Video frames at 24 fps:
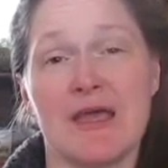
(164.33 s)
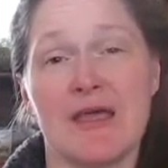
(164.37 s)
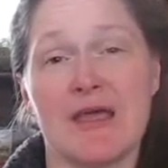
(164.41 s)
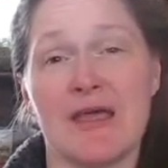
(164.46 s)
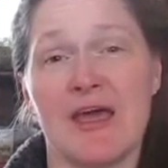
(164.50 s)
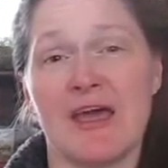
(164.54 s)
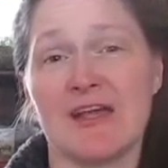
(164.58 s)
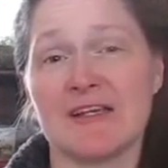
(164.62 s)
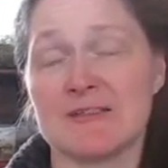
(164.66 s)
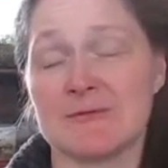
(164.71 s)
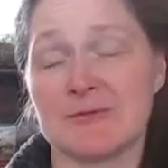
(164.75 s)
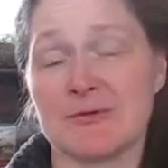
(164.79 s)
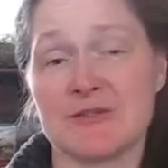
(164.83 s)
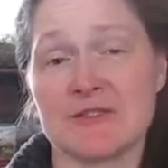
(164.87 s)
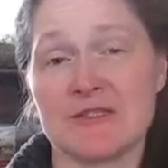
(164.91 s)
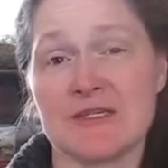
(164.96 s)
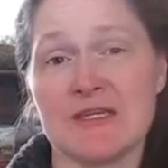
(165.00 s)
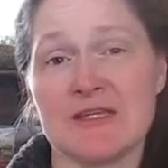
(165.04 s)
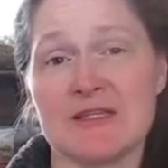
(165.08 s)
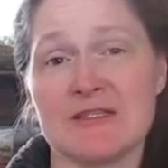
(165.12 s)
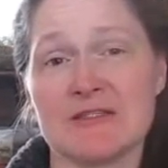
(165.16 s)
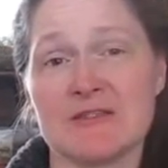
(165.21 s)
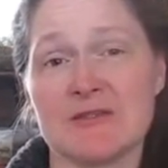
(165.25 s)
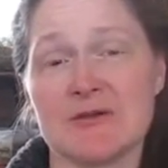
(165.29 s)

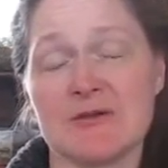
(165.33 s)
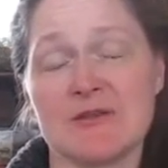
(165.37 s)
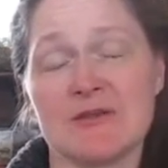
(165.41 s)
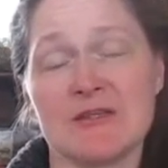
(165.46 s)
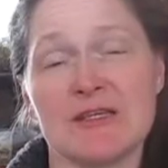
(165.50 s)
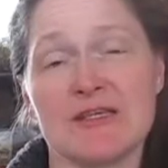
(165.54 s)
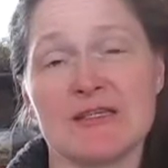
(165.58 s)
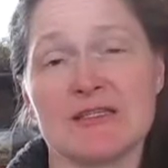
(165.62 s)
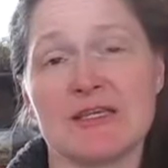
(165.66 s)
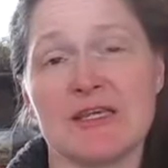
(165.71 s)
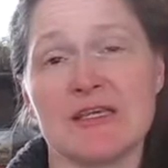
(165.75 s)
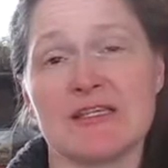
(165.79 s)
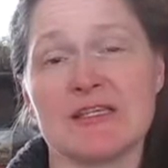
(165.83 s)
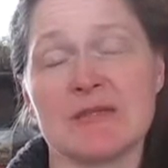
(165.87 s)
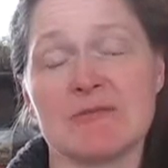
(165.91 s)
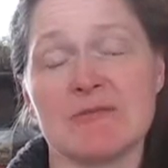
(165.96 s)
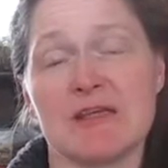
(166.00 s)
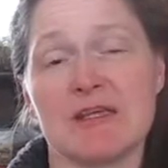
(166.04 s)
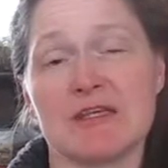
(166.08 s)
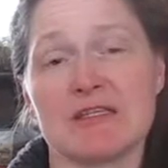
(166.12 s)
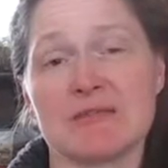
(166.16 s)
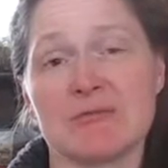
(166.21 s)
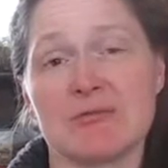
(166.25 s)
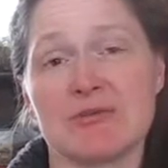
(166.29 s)
expertise certain things take some
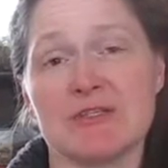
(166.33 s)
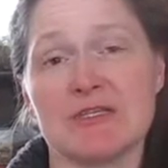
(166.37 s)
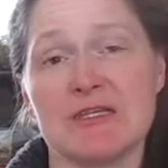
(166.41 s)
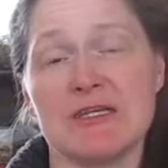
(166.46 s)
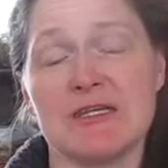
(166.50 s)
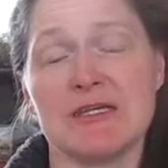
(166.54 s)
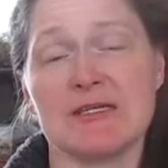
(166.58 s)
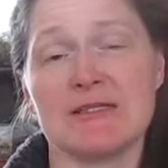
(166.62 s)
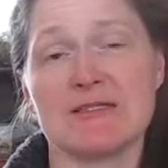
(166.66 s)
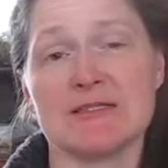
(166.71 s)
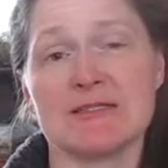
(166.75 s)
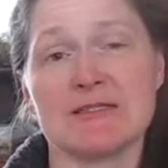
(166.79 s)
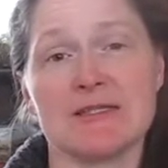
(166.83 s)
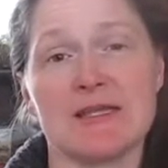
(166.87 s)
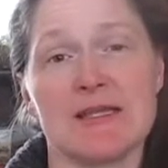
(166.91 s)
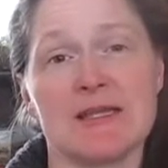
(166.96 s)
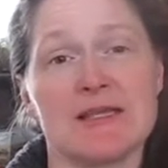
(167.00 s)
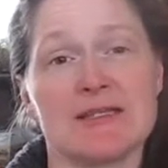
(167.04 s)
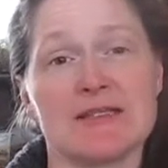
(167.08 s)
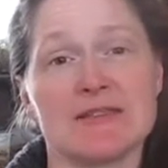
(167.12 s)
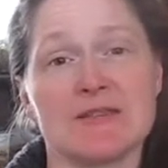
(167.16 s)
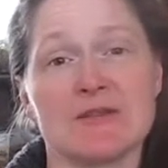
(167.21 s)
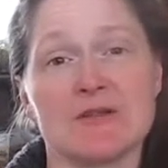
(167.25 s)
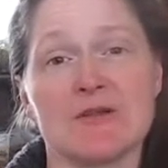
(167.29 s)
expertise
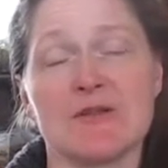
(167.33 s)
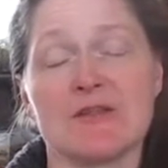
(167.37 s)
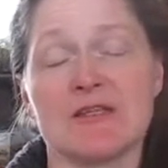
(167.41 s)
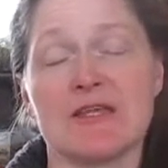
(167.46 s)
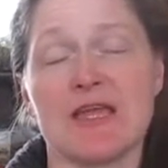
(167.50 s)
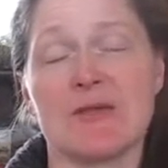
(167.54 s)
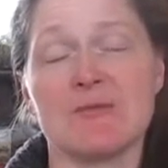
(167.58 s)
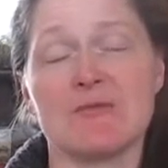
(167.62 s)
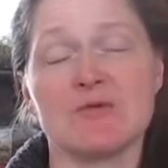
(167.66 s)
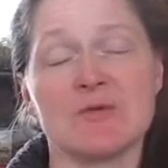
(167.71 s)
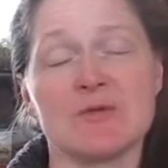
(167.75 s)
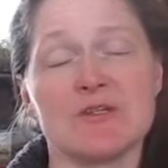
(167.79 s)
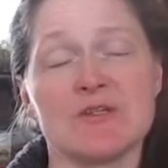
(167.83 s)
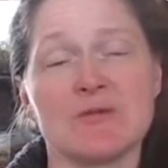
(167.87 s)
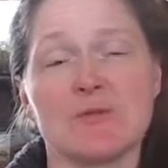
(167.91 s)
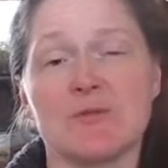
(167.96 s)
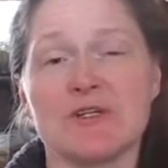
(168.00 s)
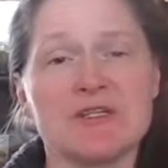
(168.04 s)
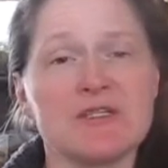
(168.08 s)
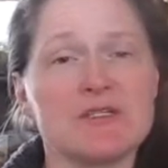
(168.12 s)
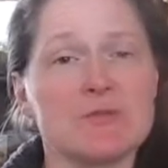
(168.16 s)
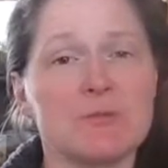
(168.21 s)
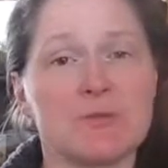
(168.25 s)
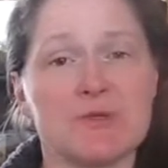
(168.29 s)
and certain times we're just we're
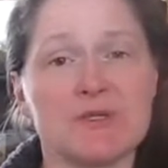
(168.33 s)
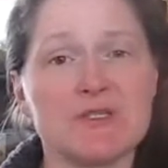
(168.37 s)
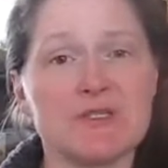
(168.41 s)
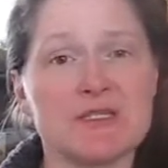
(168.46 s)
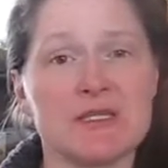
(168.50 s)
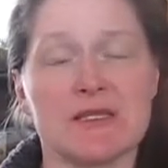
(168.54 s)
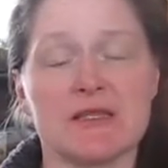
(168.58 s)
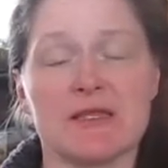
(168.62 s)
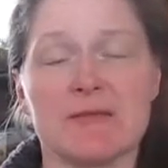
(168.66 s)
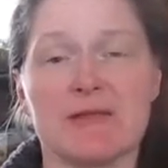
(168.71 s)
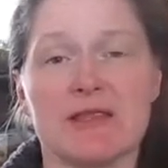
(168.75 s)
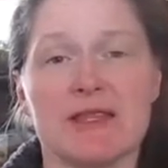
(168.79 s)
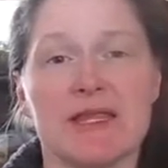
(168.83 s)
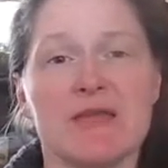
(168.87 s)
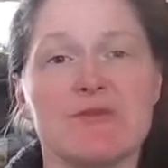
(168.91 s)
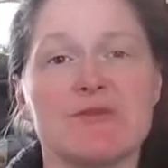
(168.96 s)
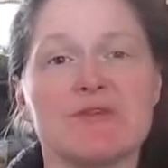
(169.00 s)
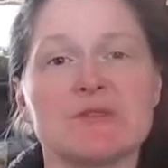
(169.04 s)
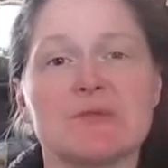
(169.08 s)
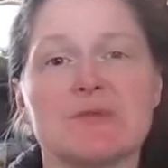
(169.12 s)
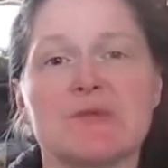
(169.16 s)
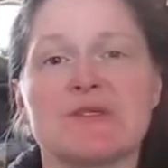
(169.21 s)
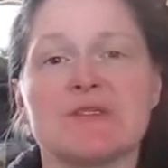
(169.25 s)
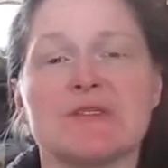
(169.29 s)
just busy i mean life
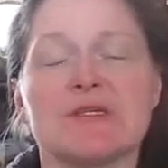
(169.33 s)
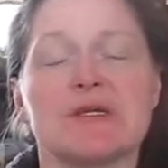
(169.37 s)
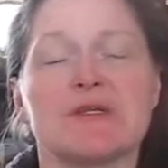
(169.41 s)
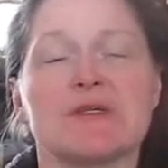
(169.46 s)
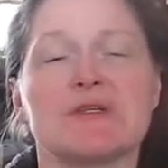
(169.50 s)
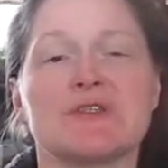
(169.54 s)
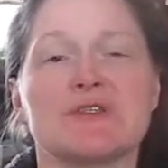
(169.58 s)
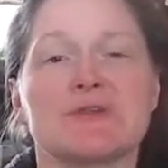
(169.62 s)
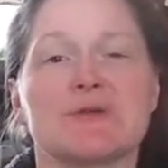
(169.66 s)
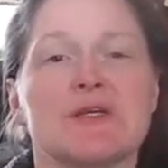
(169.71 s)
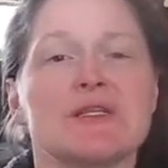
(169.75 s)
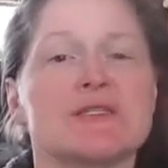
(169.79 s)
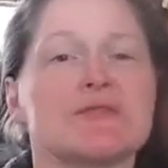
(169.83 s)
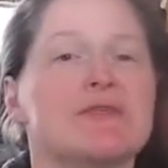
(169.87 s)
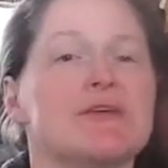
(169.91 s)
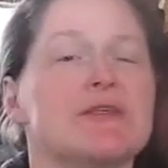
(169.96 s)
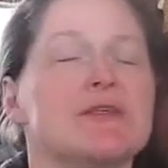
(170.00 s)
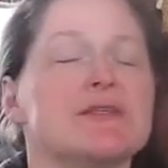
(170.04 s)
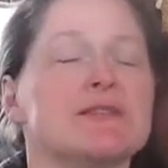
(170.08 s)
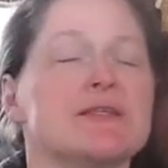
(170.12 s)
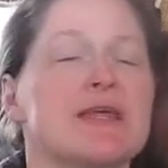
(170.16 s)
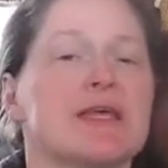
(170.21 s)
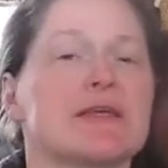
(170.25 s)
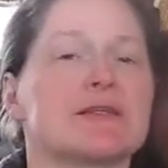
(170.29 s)
is busy and it's stressful
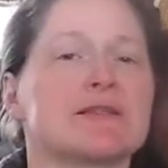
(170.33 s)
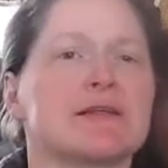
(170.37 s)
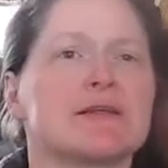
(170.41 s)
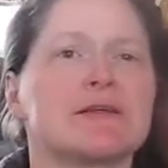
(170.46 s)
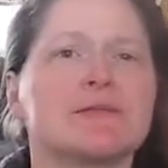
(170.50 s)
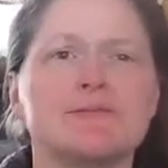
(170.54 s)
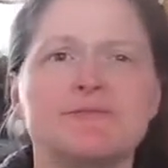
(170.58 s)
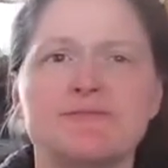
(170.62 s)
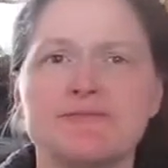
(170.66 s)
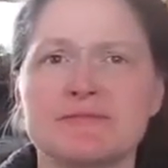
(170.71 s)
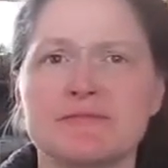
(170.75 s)
and it's hectic